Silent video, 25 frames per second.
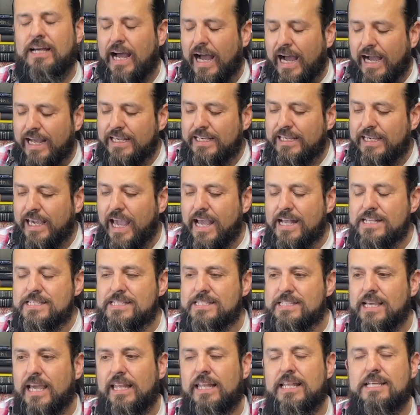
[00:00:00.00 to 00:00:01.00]
I can't
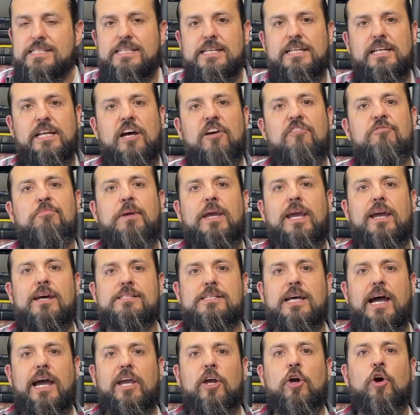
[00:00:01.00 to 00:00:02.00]
say this enough
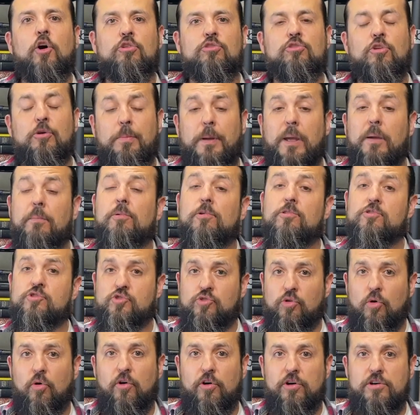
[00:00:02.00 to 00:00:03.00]
because I go through people's
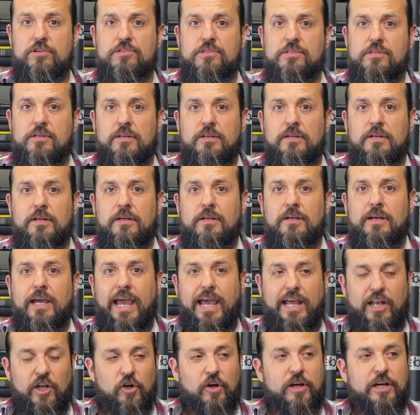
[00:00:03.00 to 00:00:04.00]
stores
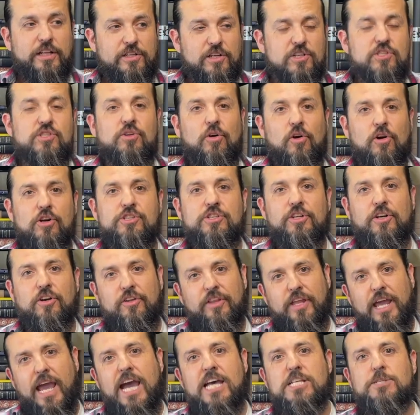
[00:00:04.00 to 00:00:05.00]
and look at their stores. You know,
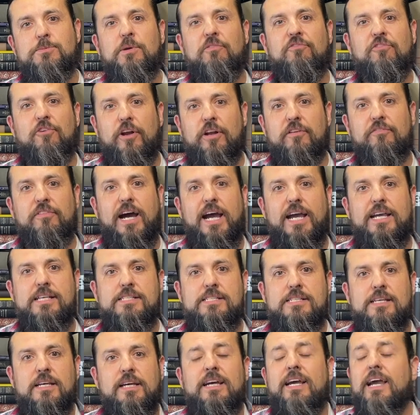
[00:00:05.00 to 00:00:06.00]
they ask me for
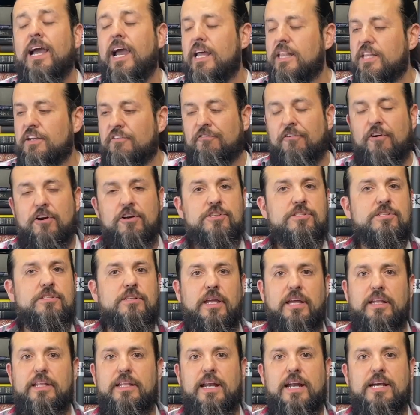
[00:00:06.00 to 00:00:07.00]
advice. And the first
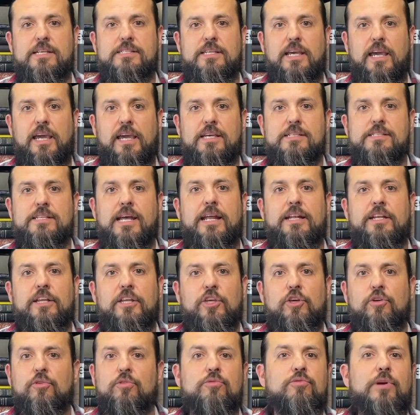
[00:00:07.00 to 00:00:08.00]
thing that I say is that
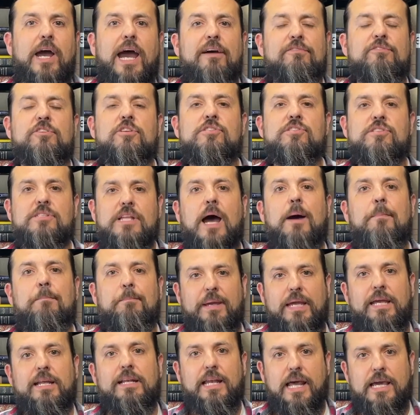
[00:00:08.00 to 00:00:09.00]
you have to stop
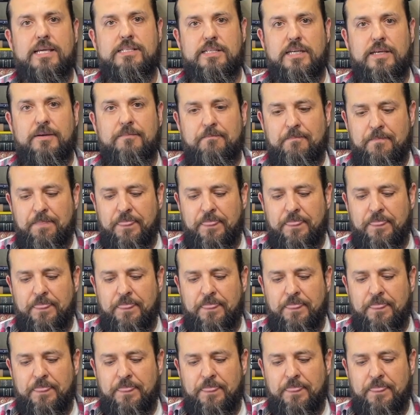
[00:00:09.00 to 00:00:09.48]
being lazy.